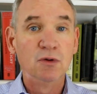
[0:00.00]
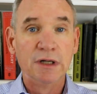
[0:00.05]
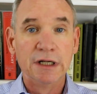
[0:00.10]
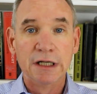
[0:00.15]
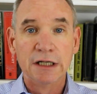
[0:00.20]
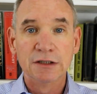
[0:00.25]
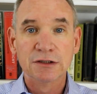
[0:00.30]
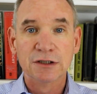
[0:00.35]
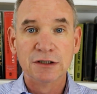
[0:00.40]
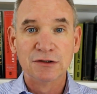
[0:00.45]

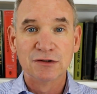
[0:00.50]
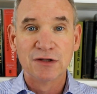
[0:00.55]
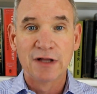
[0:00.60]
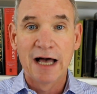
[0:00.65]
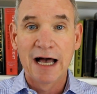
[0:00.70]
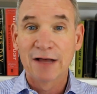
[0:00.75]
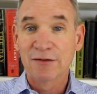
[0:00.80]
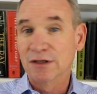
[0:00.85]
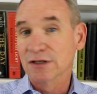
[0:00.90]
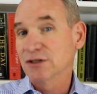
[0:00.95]
is
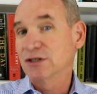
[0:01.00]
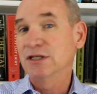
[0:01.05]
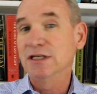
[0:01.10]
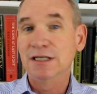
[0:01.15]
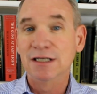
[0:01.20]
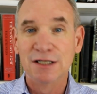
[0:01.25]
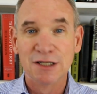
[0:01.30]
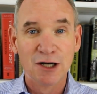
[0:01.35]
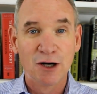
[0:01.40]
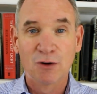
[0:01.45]
that the
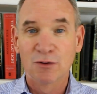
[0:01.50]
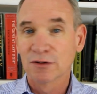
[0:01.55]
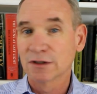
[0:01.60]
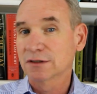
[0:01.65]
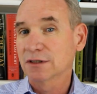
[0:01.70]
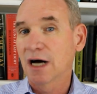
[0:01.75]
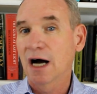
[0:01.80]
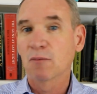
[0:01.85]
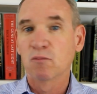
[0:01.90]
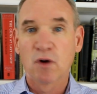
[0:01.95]
CEO and the
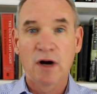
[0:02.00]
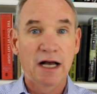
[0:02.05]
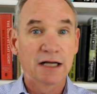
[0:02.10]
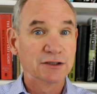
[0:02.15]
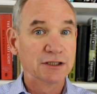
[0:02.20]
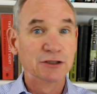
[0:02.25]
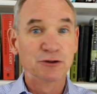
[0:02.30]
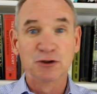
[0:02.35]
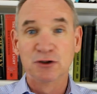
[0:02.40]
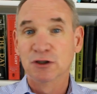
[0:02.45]
top
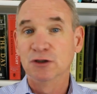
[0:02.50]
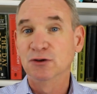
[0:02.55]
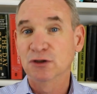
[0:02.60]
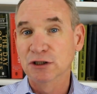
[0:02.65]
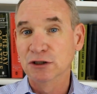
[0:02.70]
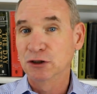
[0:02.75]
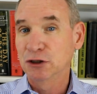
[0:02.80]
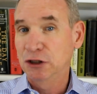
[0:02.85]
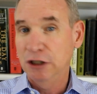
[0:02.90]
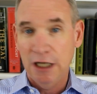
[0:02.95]
brass introduce
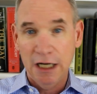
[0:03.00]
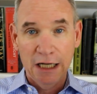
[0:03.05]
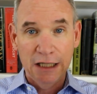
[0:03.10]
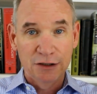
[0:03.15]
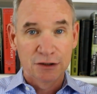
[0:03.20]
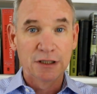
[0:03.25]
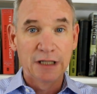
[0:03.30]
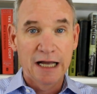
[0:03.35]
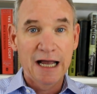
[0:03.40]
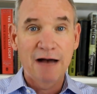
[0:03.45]
this
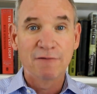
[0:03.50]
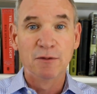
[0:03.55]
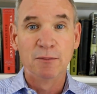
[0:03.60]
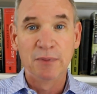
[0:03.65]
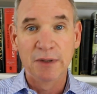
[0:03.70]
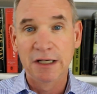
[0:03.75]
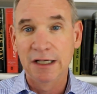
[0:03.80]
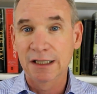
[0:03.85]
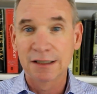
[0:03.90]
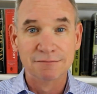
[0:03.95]
change, and they have a
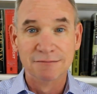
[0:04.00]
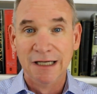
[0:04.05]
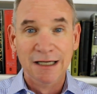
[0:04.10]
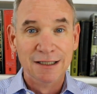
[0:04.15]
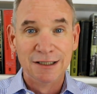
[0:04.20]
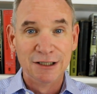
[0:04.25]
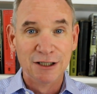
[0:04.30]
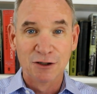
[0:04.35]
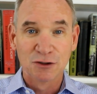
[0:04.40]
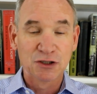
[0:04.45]
big
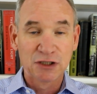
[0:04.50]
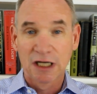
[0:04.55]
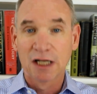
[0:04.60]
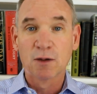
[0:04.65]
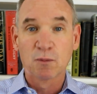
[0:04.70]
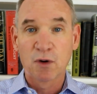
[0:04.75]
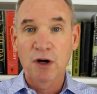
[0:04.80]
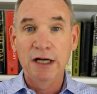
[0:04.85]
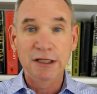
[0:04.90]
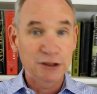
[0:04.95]

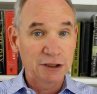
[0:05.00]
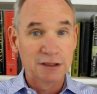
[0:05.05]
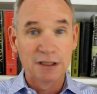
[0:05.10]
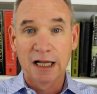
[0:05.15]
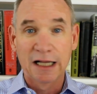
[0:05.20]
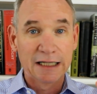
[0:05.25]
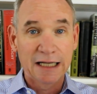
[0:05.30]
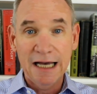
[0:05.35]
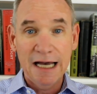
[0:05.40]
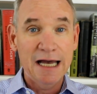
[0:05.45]
celebration
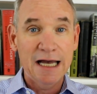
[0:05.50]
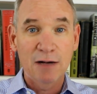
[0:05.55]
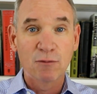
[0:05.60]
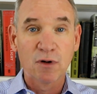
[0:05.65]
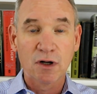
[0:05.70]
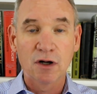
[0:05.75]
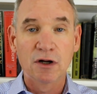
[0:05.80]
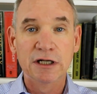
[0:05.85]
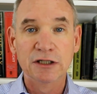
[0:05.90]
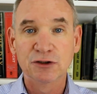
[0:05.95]
like, hey,
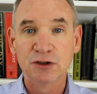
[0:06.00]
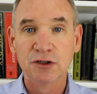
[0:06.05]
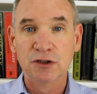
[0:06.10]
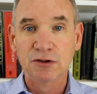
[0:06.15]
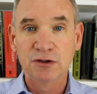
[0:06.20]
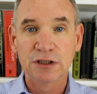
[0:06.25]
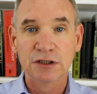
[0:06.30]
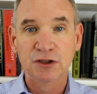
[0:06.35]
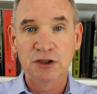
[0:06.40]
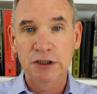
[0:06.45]
we're going to
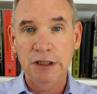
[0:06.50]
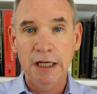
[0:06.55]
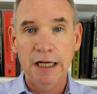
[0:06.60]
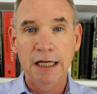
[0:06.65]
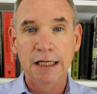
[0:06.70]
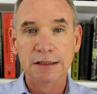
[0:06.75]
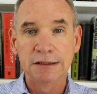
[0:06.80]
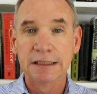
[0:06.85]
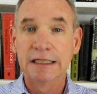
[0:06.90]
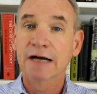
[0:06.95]
introduce this
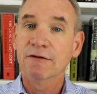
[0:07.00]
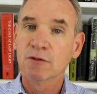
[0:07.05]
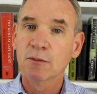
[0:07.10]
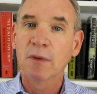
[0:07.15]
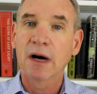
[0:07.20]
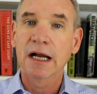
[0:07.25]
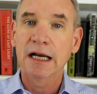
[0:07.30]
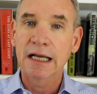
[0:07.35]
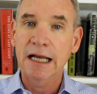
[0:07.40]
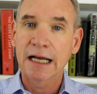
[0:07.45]
change, and
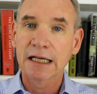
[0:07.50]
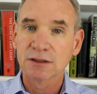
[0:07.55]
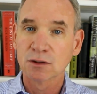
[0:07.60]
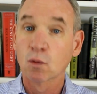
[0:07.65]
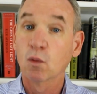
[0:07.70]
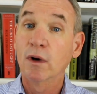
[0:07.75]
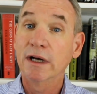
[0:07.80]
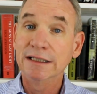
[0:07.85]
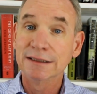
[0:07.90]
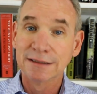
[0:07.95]
everybody has a
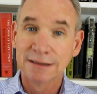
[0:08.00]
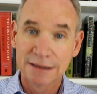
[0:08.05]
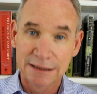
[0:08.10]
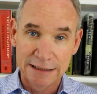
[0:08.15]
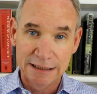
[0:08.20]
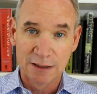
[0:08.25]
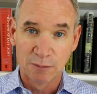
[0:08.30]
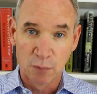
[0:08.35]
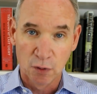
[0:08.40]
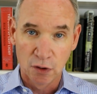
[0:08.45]

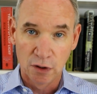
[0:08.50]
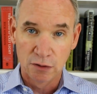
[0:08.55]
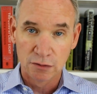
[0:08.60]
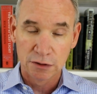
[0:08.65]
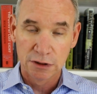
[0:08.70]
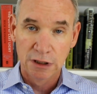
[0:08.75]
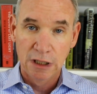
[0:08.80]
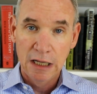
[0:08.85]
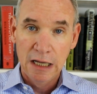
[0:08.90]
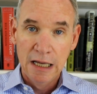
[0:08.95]
wait-and-see
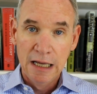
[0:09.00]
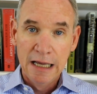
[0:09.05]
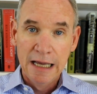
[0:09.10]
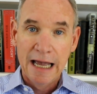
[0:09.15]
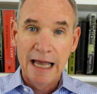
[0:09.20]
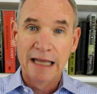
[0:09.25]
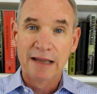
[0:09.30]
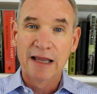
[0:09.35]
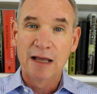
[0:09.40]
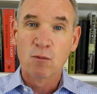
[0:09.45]
approach.
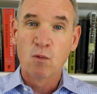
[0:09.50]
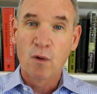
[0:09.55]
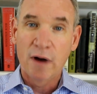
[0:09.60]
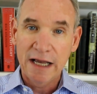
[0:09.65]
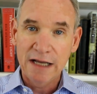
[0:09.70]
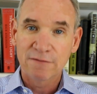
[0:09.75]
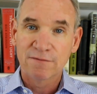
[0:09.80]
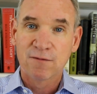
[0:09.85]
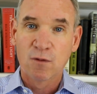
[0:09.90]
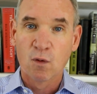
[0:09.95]
And they
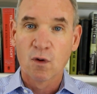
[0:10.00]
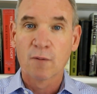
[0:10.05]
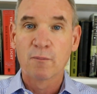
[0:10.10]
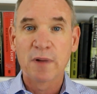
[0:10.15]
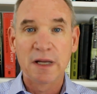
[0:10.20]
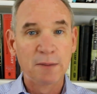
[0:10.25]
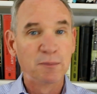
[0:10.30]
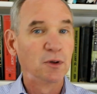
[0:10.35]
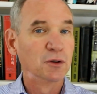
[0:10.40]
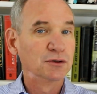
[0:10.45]
wait for
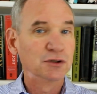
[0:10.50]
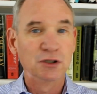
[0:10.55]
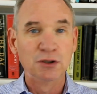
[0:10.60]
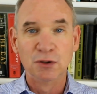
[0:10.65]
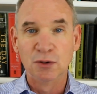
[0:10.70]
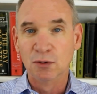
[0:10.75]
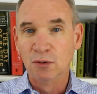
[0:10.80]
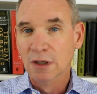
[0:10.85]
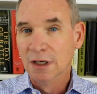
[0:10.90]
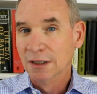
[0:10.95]
people
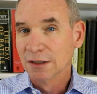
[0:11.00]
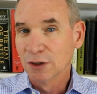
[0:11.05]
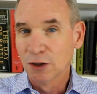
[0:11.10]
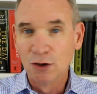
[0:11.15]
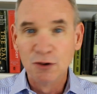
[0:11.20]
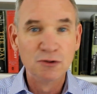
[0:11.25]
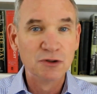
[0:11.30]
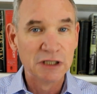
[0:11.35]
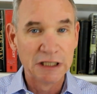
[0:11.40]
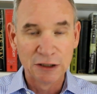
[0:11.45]
to
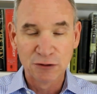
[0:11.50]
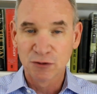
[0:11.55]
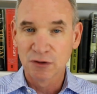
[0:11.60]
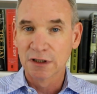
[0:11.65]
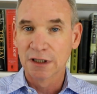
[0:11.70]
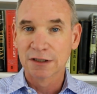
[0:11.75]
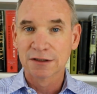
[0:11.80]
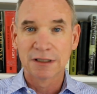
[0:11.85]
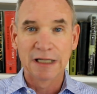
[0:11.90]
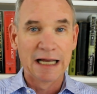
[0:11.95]
lose
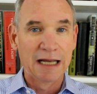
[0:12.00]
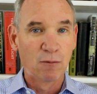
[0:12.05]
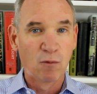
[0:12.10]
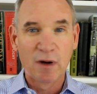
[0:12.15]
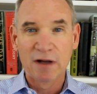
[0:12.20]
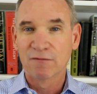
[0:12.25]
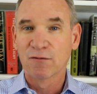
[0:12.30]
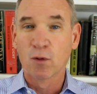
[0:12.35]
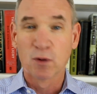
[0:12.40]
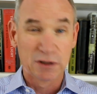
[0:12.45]
interest and
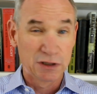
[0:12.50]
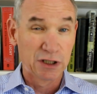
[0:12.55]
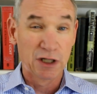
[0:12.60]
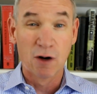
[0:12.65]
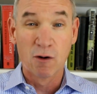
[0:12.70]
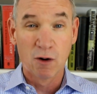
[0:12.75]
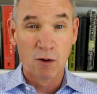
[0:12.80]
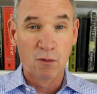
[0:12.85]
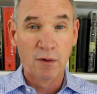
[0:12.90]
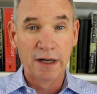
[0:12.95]
wait for it to
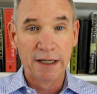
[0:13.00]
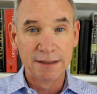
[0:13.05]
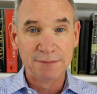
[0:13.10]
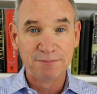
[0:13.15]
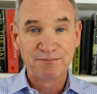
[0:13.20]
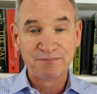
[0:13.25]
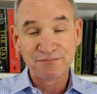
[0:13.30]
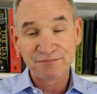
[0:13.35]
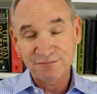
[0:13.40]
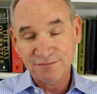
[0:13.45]
go away.
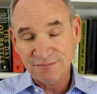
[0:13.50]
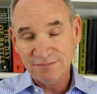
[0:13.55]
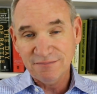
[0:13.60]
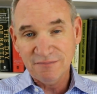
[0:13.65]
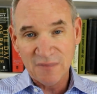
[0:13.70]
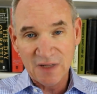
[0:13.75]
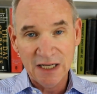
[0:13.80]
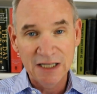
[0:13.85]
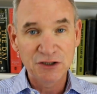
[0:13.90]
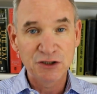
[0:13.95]

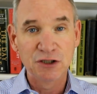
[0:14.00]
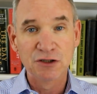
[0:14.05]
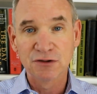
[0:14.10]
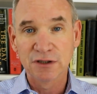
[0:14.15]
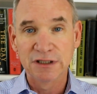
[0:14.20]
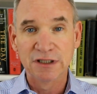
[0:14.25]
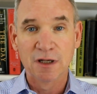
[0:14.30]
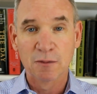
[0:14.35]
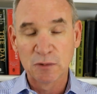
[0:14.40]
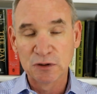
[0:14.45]
That's
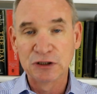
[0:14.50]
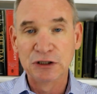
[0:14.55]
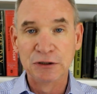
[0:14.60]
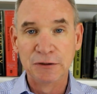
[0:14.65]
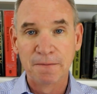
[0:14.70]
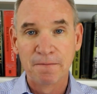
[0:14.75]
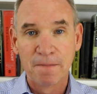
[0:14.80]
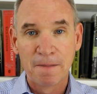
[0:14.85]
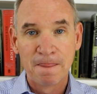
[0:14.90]
usually number 2.